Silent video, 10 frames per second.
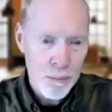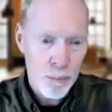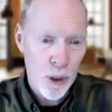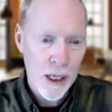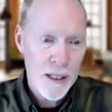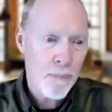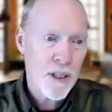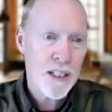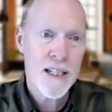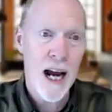brings
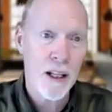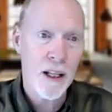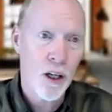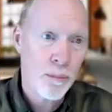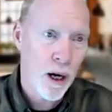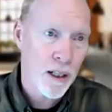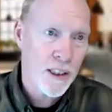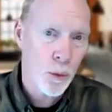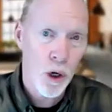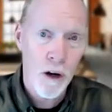up this dialog
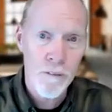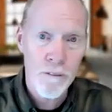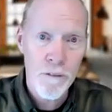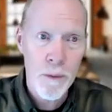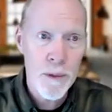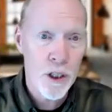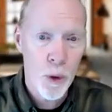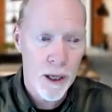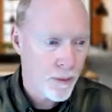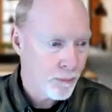box that we're all familiar
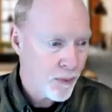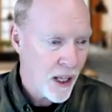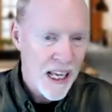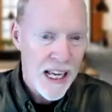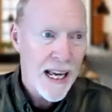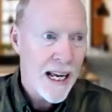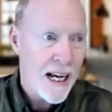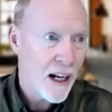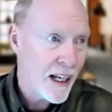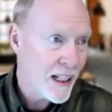with.
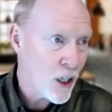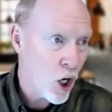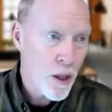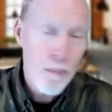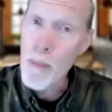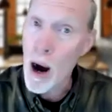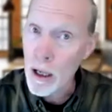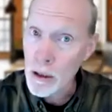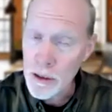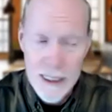And on the
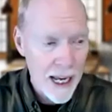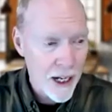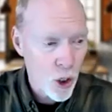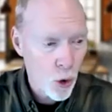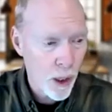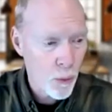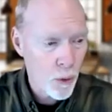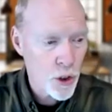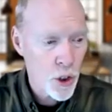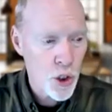models category, I
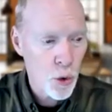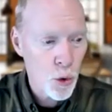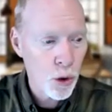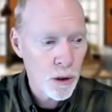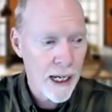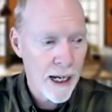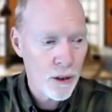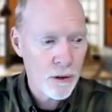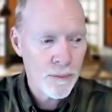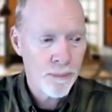want you to scroll
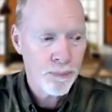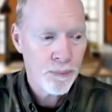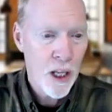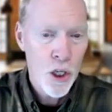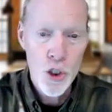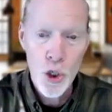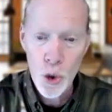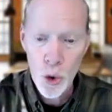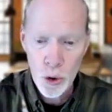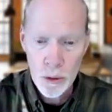down
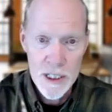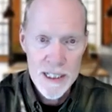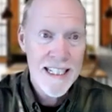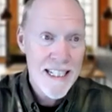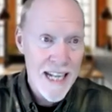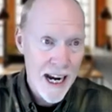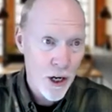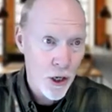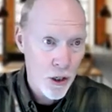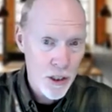to
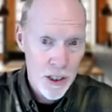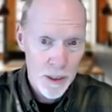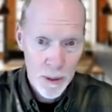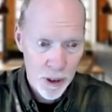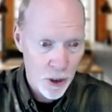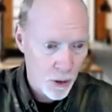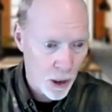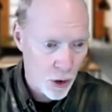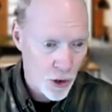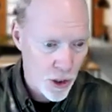stairs. I'm going to bring it over
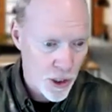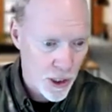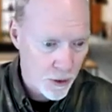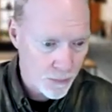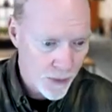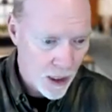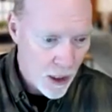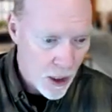here closer to center.